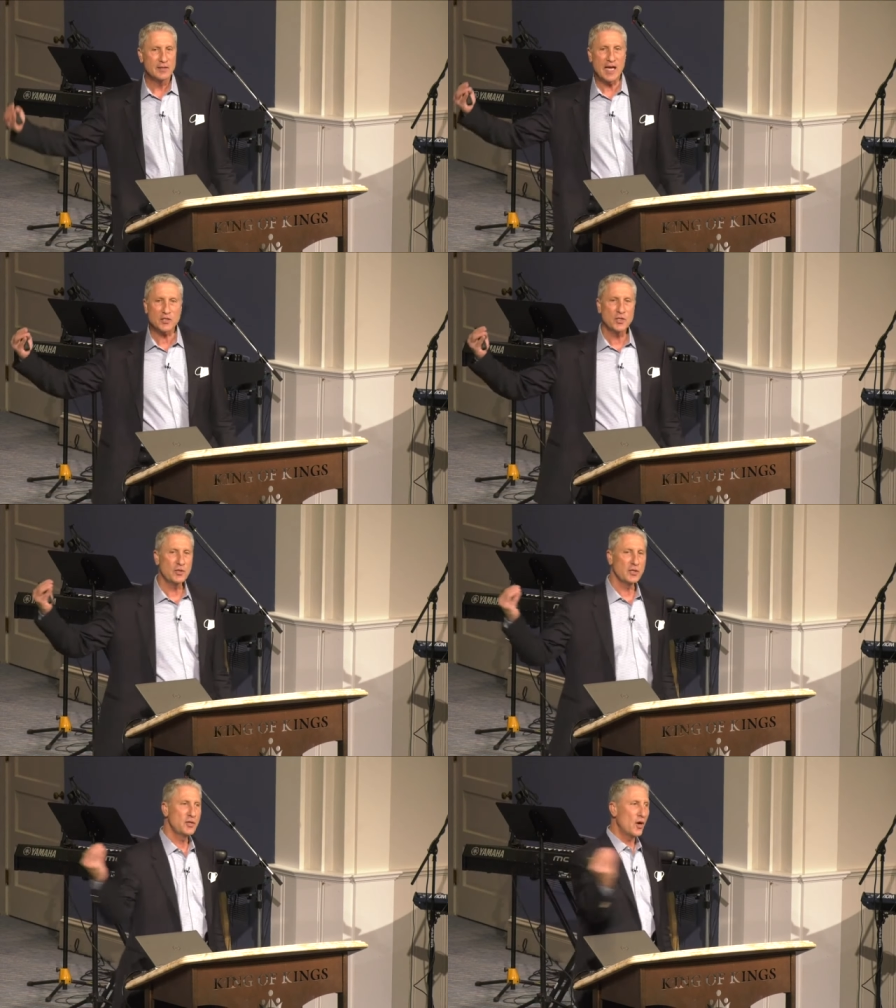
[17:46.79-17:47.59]
That's
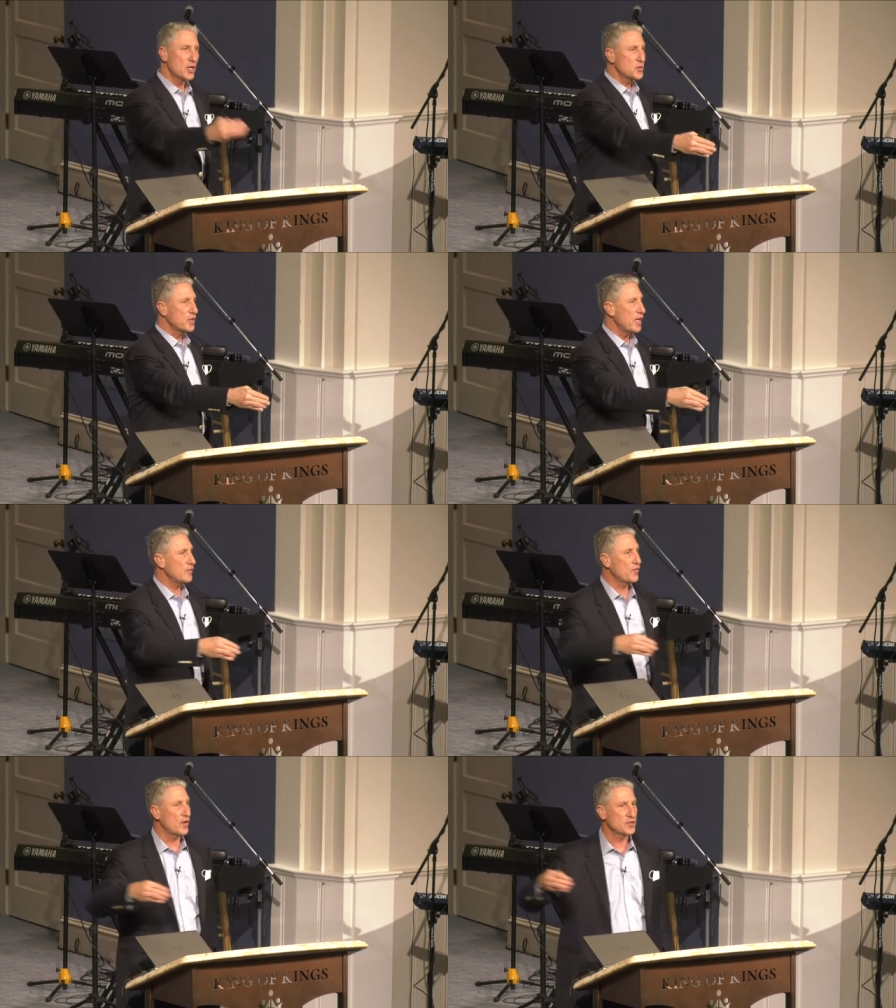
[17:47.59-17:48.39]
who the dogs were
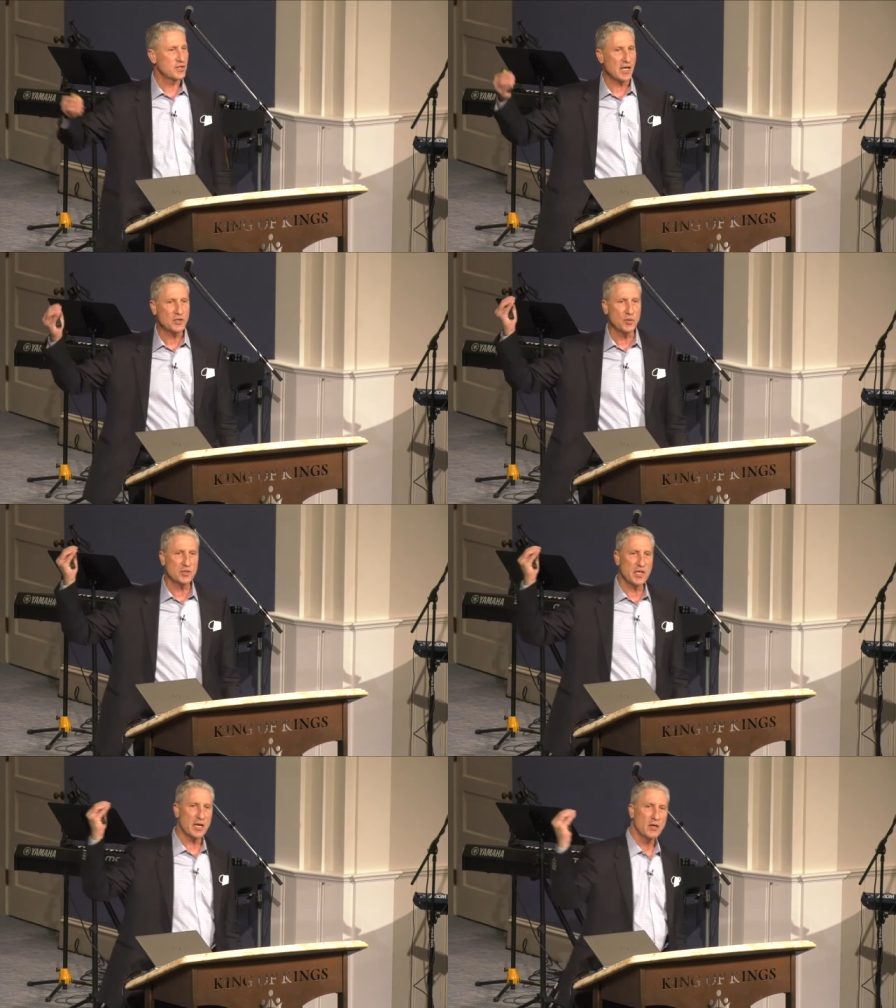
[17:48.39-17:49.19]
getting first. That's who
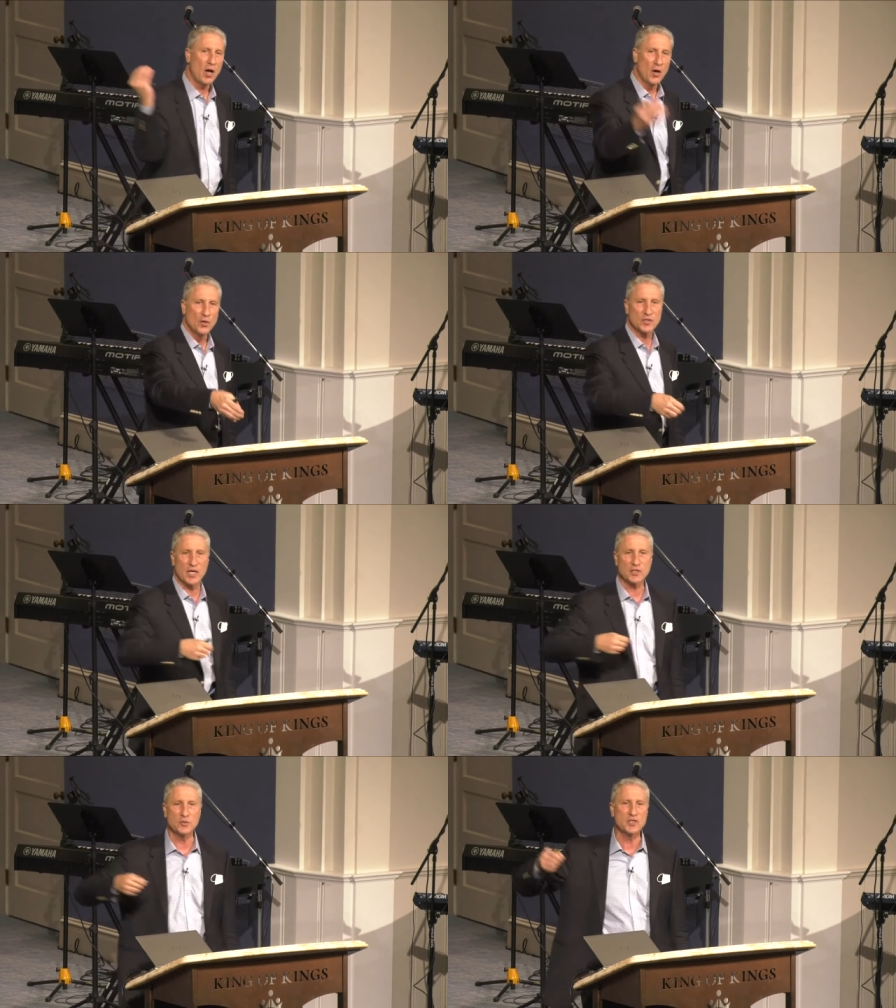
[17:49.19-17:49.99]
was getting hosed.
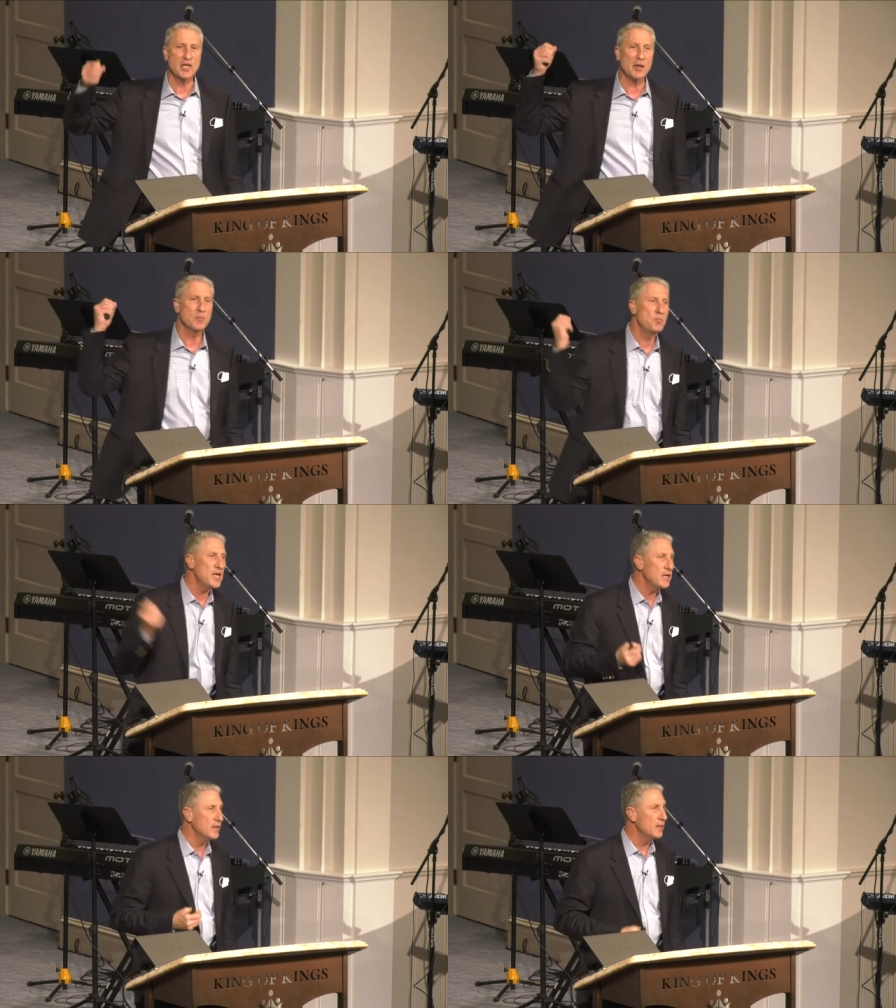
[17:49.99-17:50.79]
That's who was getting
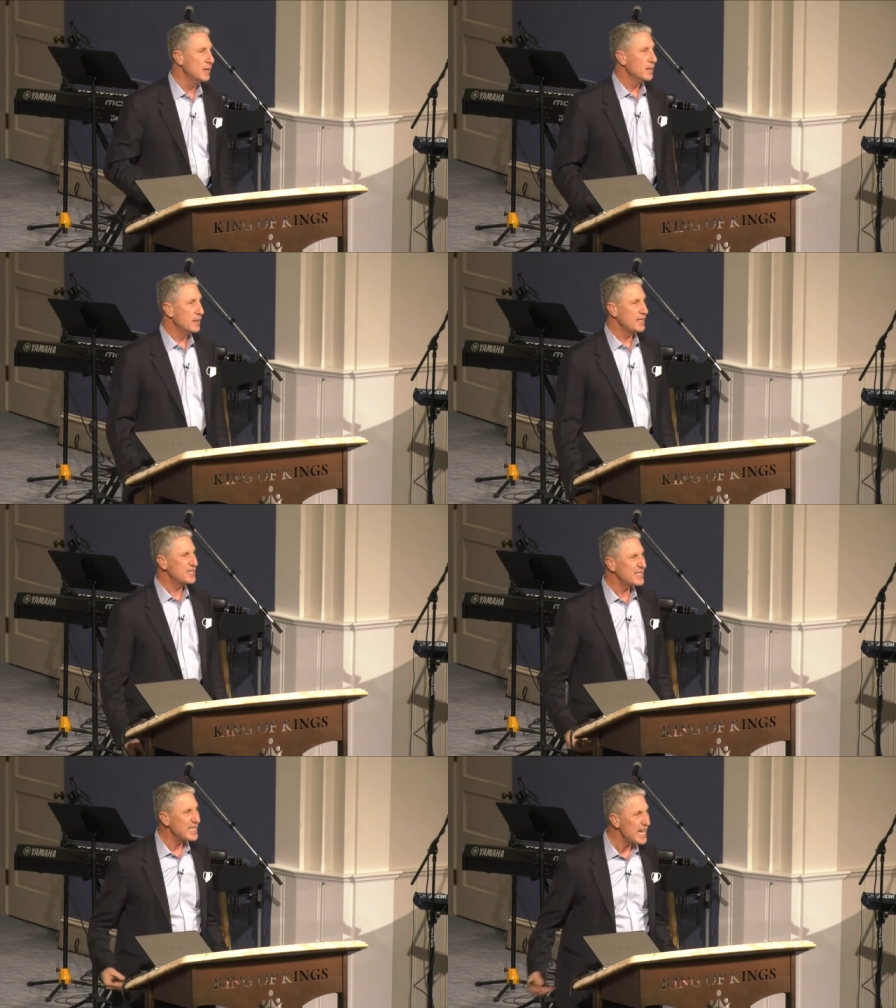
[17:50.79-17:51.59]
beaten.
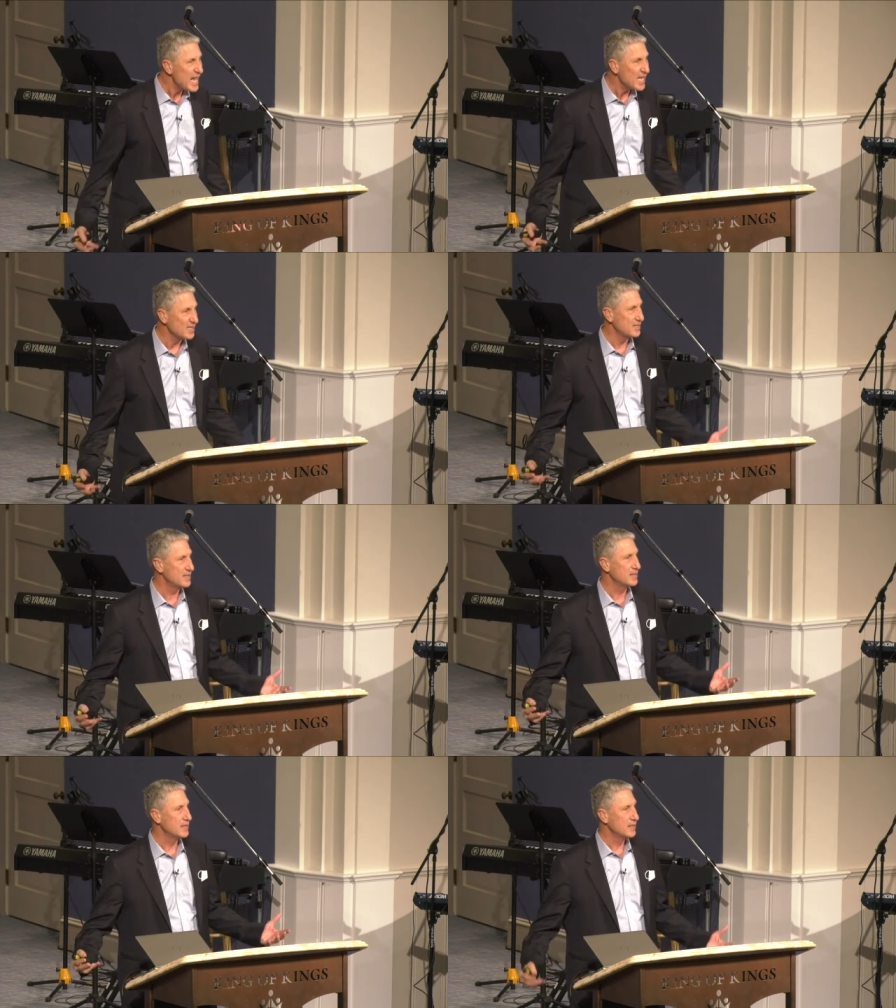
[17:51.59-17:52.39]
These kids.
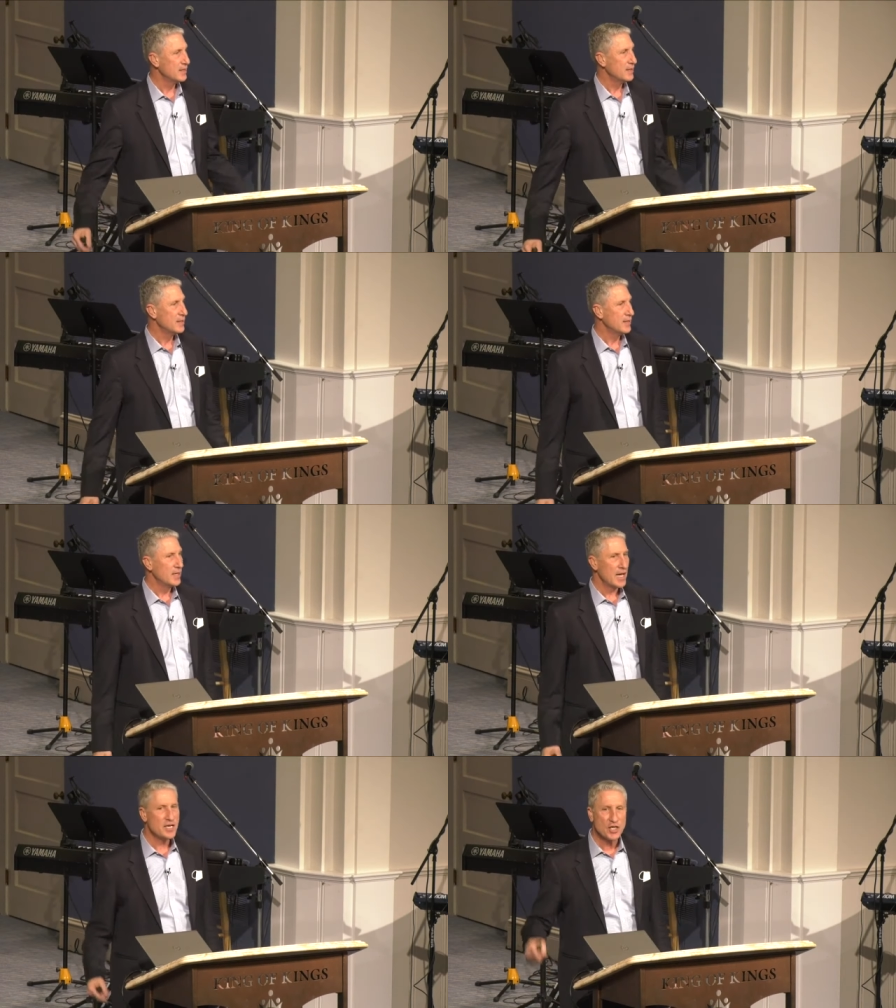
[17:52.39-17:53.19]

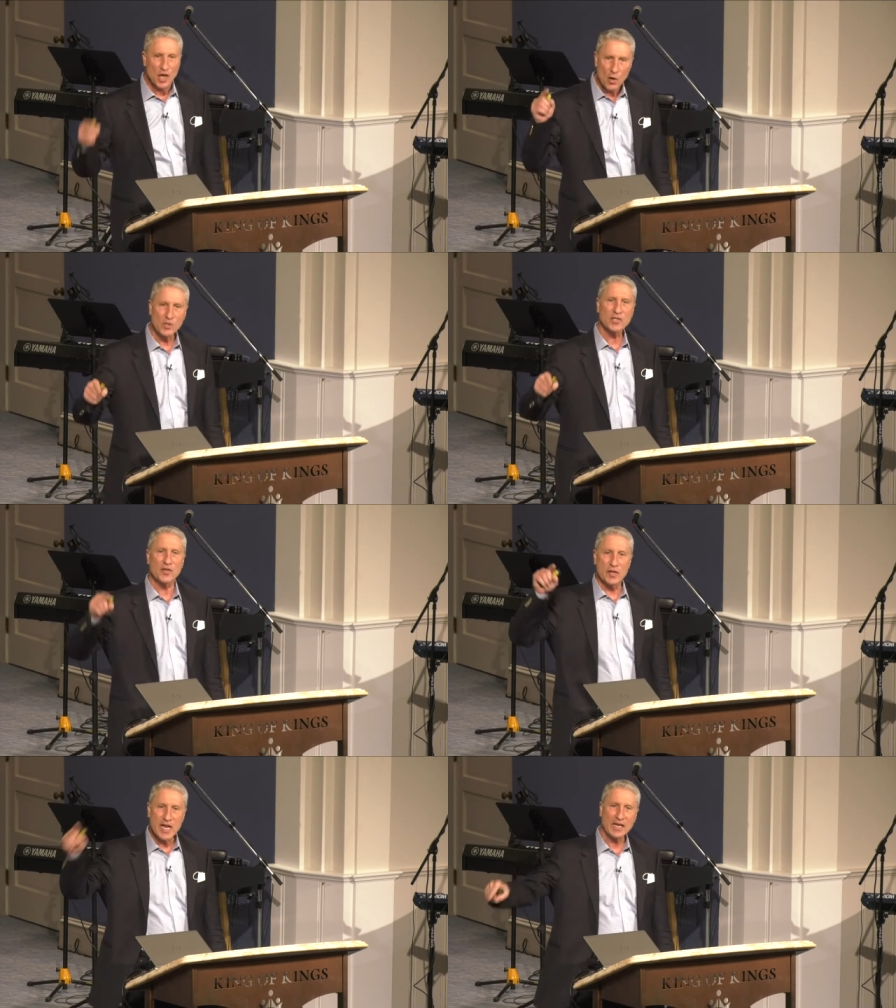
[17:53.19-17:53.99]
And going
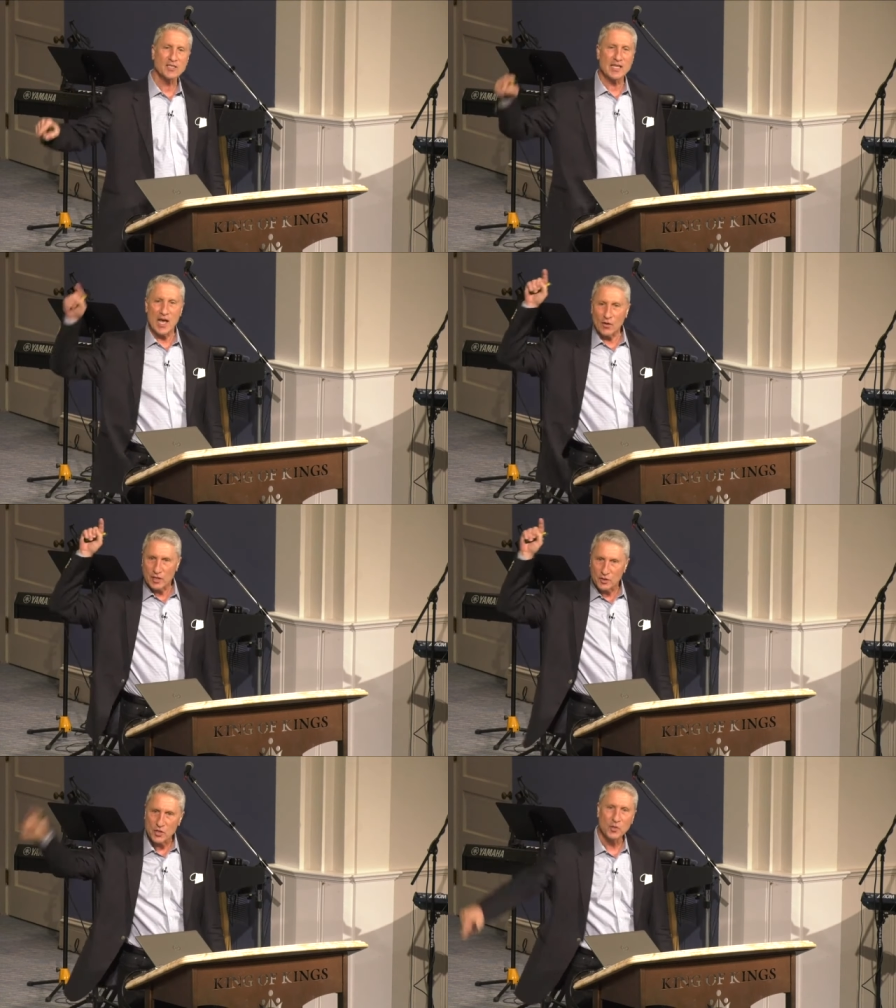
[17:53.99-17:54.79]
to the next
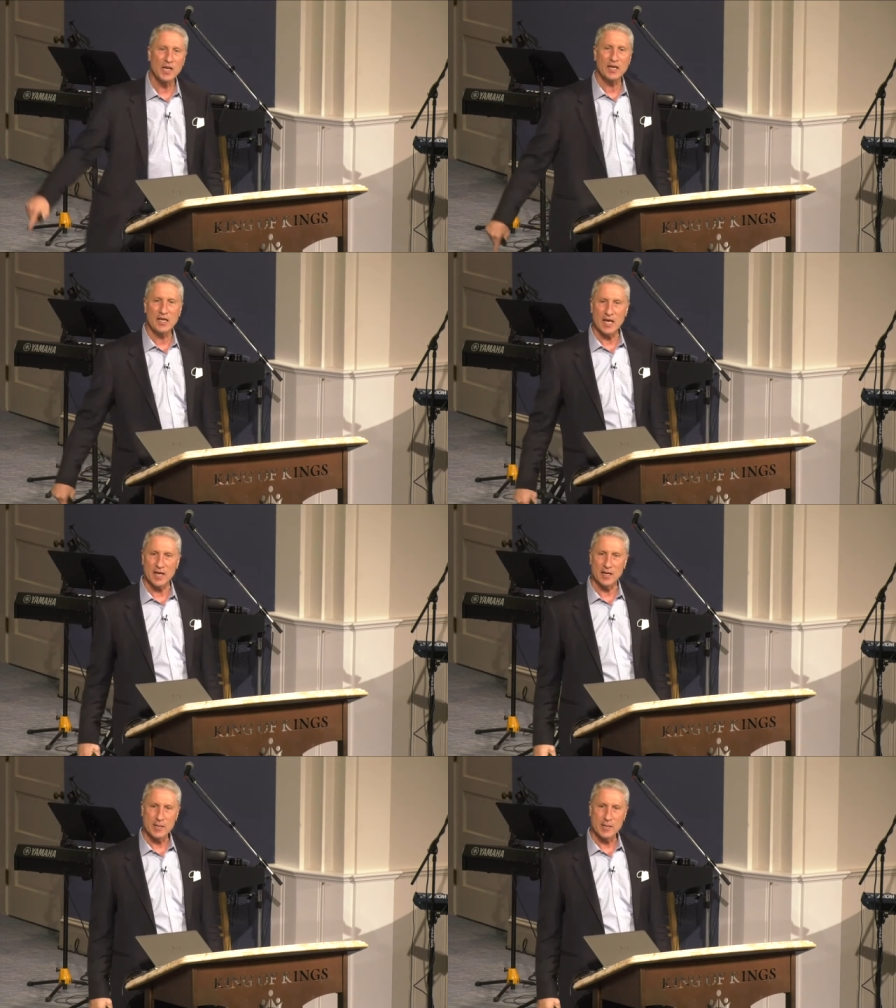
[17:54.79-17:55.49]
town and doing it again.